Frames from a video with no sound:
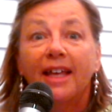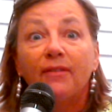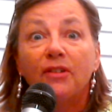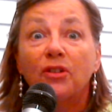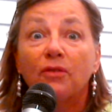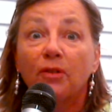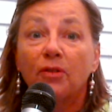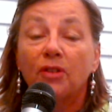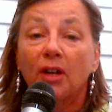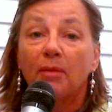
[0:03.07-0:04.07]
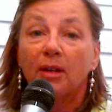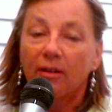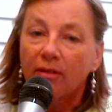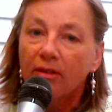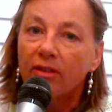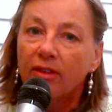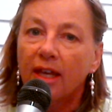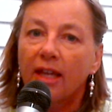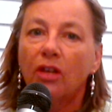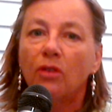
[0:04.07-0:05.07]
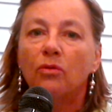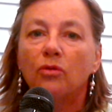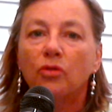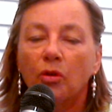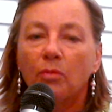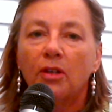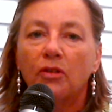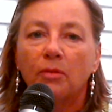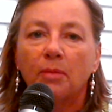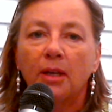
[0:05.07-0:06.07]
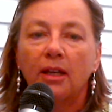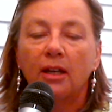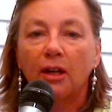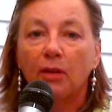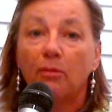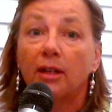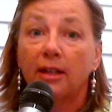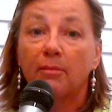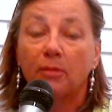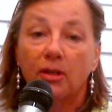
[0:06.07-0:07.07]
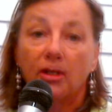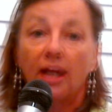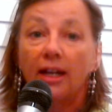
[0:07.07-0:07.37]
If it's your first time here, thank you so much for being here. I really appreciate it.